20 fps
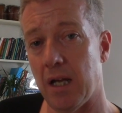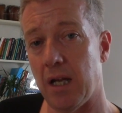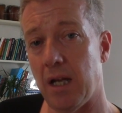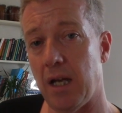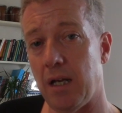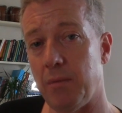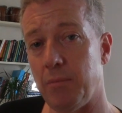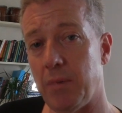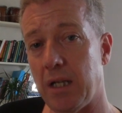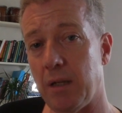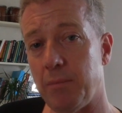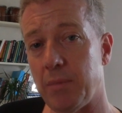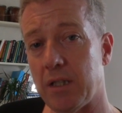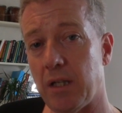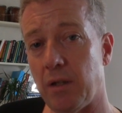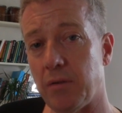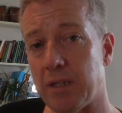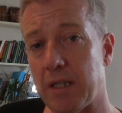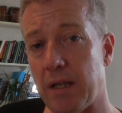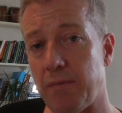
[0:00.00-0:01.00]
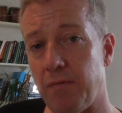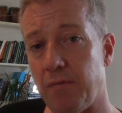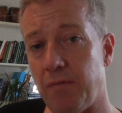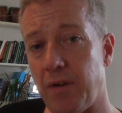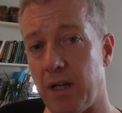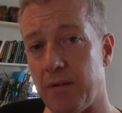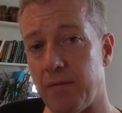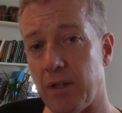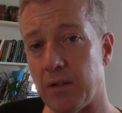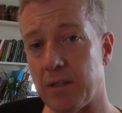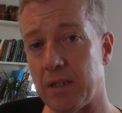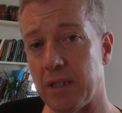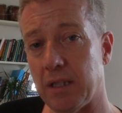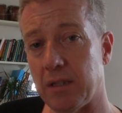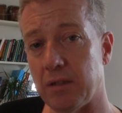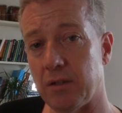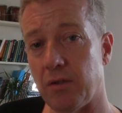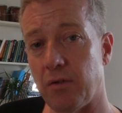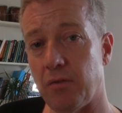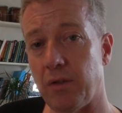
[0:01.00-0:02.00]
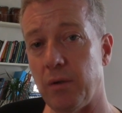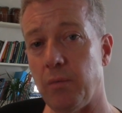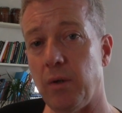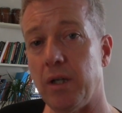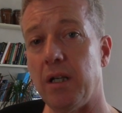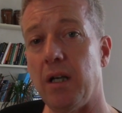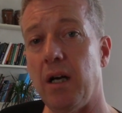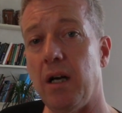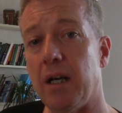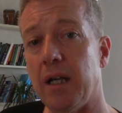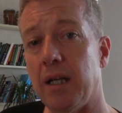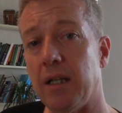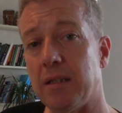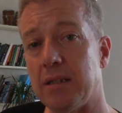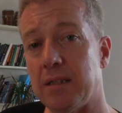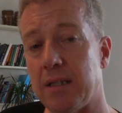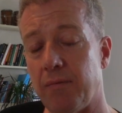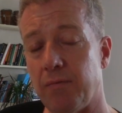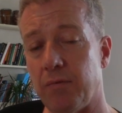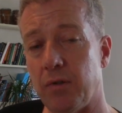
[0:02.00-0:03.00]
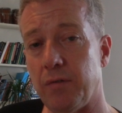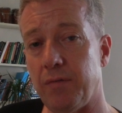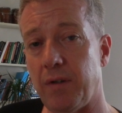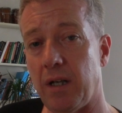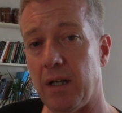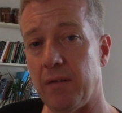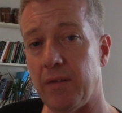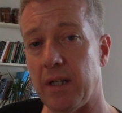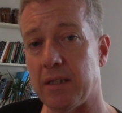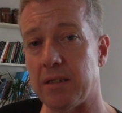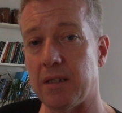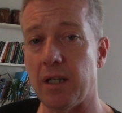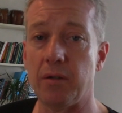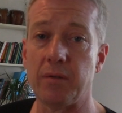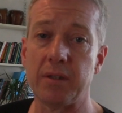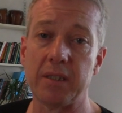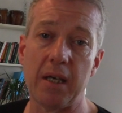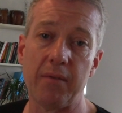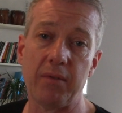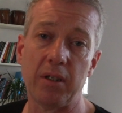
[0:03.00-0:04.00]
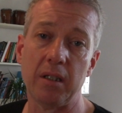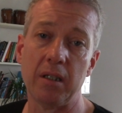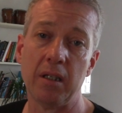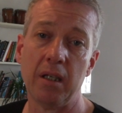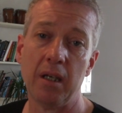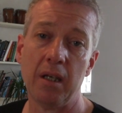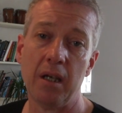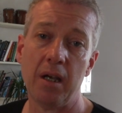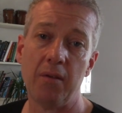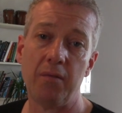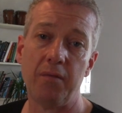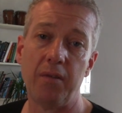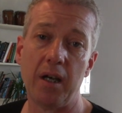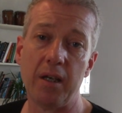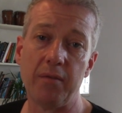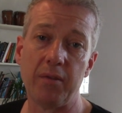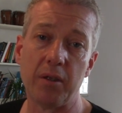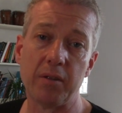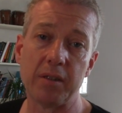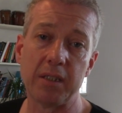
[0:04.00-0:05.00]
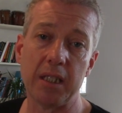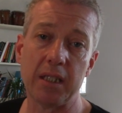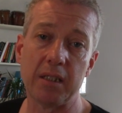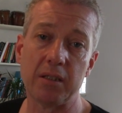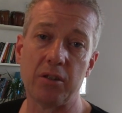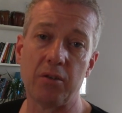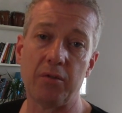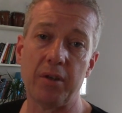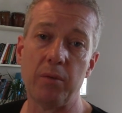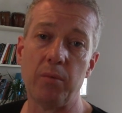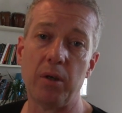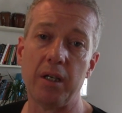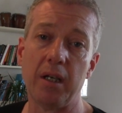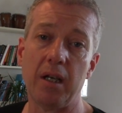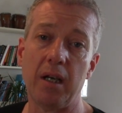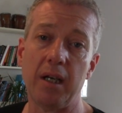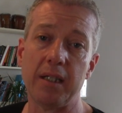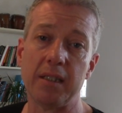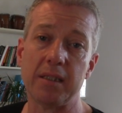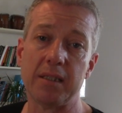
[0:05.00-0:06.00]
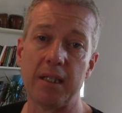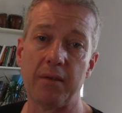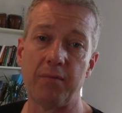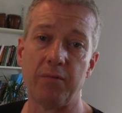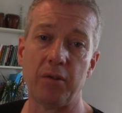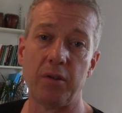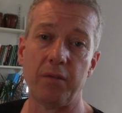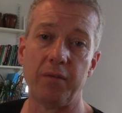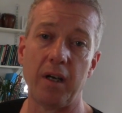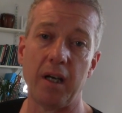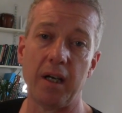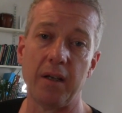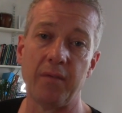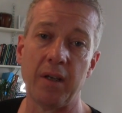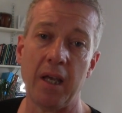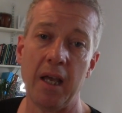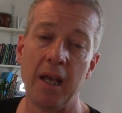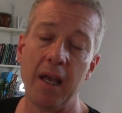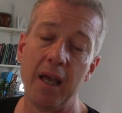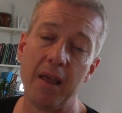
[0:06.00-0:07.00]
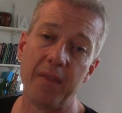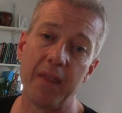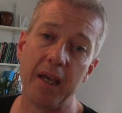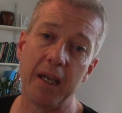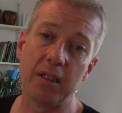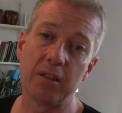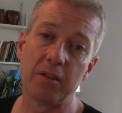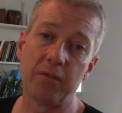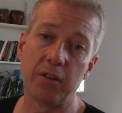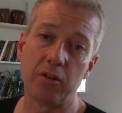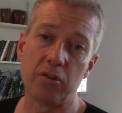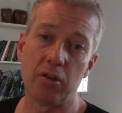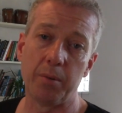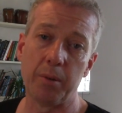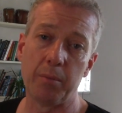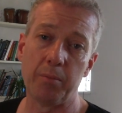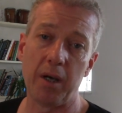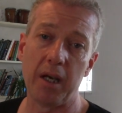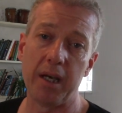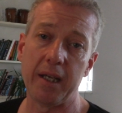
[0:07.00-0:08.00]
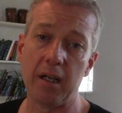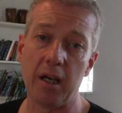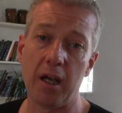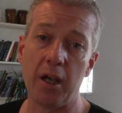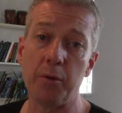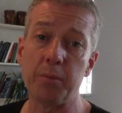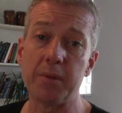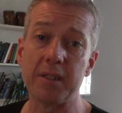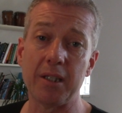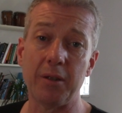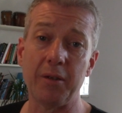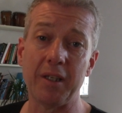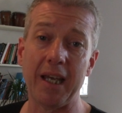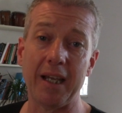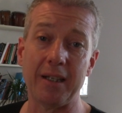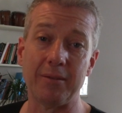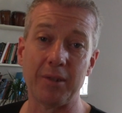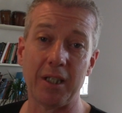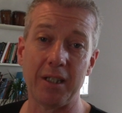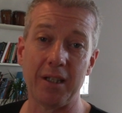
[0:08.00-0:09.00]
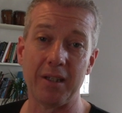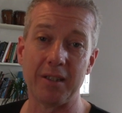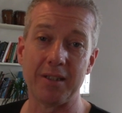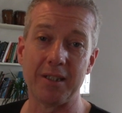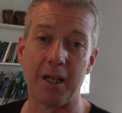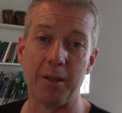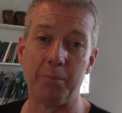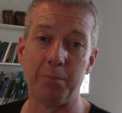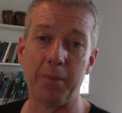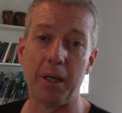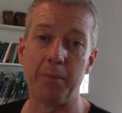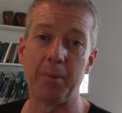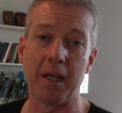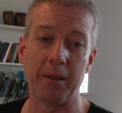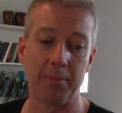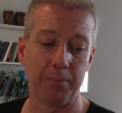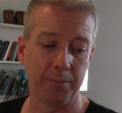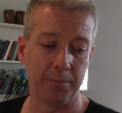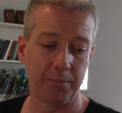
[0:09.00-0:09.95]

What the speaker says: My number is 07506 319 745. That's 07506 319 745. Thanks for dropping by, and I hope to see you again another time. Bye bye.